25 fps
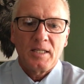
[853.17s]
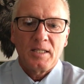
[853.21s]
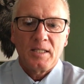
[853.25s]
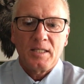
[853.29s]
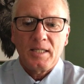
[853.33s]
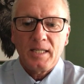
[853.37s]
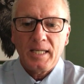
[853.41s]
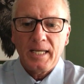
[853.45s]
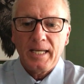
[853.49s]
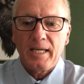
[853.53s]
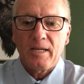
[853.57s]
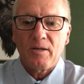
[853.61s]

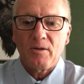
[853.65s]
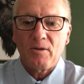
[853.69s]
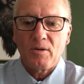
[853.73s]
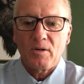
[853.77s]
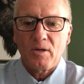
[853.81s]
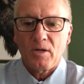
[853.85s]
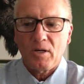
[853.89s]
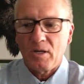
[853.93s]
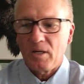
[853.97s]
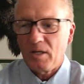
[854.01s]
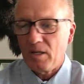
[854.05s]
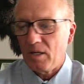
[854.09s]
Now,
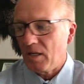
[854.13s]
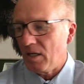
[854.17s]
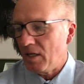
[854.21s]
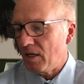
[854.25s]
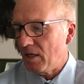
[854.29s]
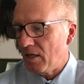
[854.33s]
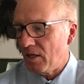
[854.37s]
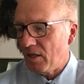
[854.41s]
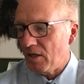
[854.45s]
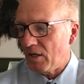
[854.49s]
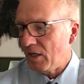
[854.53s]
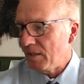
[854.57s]

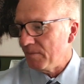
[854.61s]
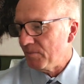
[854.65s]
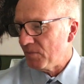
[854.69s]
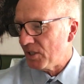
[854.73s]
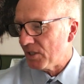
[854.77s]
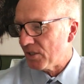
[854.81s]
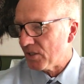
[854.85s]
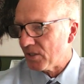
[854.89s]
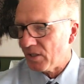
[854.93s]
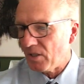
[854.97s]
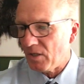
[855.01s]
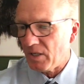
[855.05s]
I'm
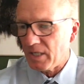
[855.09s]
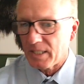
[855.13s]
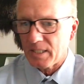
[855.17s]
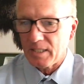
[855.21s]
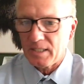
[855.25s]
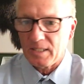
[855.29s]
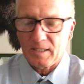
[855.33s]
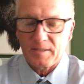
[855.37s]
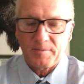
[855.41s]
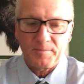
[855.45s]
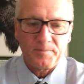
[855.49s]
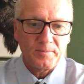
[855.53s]
just like
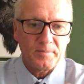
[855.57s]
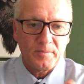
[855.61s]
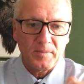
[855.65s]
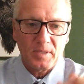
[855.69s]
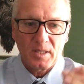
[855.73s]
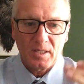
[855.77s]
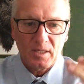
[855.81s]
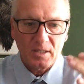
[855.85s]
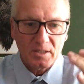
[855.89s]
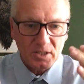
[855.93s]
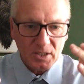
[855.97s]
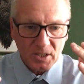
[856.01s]
a,
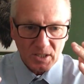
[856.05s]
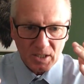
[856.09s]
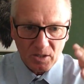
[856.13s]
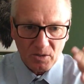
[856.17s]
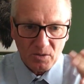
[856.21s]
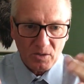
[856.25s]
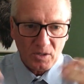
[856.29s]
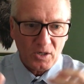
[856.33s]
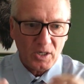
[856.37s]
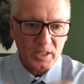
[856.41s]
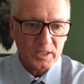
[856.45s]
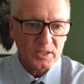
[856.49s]
you
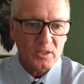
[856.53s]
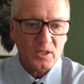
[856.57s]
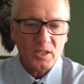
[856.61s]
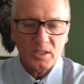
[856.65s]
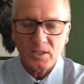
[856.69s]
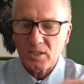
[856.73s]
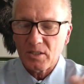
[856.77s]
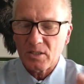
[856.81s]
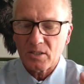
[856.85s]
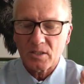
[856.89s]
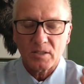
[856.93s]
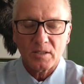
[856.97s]
know, I
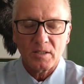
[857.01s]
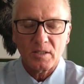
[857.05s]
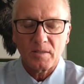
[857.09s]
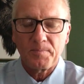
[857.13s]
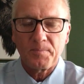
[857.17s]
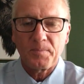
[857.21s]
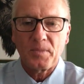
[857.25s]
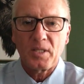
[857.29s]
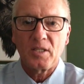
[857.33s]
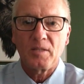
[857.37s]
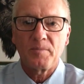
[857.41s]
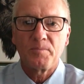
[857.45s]
just
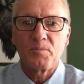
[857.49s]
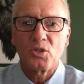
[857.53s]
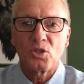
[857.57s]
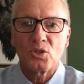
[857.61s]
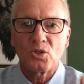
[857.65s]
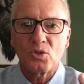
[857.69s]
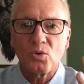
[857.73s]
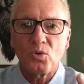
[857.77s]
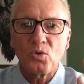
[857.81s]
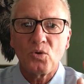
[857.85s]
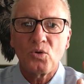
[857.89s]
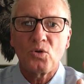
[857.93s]

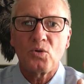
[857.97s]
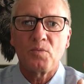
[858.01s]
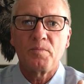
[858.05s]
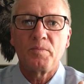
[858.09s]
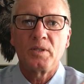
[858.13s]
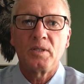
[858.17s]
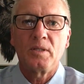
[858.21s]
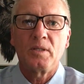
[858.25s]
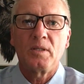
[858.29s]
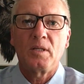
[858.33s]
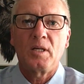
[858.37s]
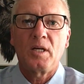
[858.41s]

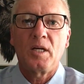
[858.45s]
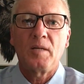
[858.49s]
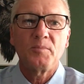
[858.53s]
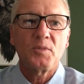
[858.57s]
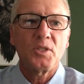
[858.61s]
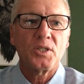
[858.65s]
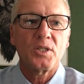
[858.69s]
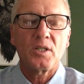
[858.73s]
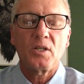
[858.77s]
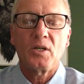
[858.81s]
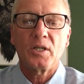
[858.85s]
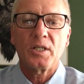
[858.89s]
absorb. I'm
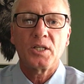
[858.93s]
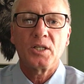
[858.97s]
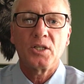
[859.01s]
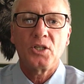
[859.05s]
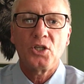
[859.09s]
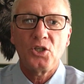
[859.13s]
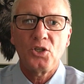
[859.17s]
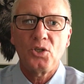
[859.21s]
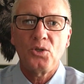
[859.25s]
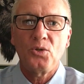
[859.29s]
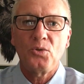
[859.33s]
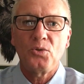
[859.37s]
just like a
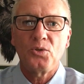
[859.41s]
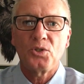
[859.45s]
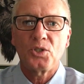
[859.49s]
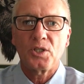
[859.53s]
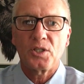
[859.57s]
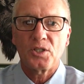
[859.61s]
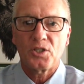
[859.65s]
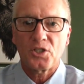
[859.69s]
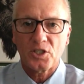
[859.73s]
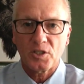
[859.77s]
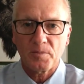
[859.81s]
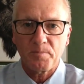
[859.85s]

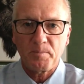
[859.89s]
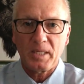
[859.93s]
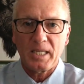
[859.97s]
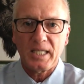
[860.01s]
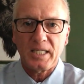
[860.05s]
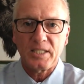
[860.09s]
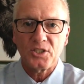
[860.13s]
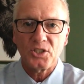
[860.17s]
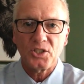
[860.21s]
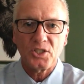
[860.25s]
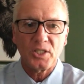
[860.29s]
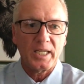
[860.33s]
huge
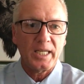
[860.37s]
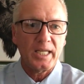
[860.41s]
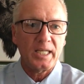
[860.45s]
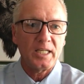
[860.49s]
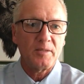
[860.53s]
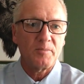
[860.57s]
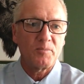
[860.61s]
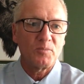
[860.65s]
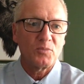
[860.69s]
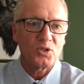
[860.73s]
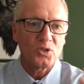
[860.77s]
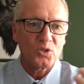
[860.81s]
sponge and
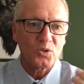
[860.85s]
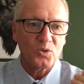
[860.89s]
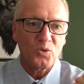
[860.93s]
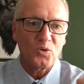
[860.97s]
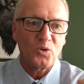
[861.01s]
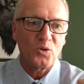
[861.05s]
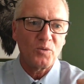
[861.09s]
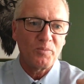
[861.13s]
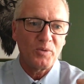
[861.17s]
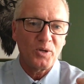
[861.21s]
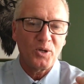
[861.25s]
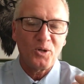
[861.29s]

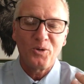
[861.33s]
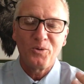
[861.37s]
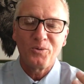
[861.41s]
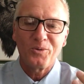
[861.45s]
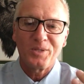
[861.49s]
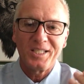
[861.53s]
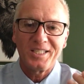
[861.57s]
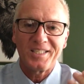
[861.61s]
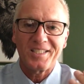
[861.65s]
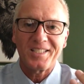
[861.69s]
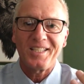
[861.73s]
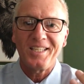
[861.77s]
absorb all
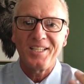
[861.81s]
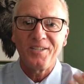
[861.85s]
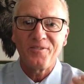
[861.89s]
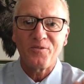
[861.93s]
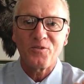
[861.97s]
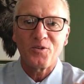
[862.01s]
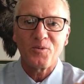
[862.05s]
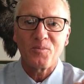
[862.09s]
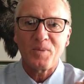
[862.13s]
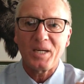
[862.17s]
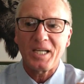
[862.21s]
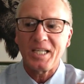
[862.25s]
this
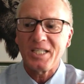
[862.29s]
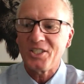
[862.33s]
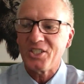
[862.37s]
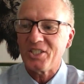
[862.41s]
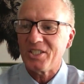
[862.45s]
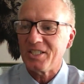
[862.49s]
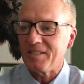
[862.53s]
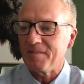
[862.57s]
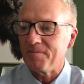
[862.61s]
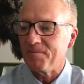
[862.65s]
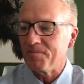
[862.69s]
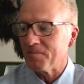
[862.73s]

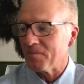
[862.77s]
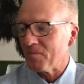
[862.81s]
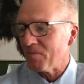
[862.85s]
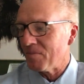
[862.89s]
information,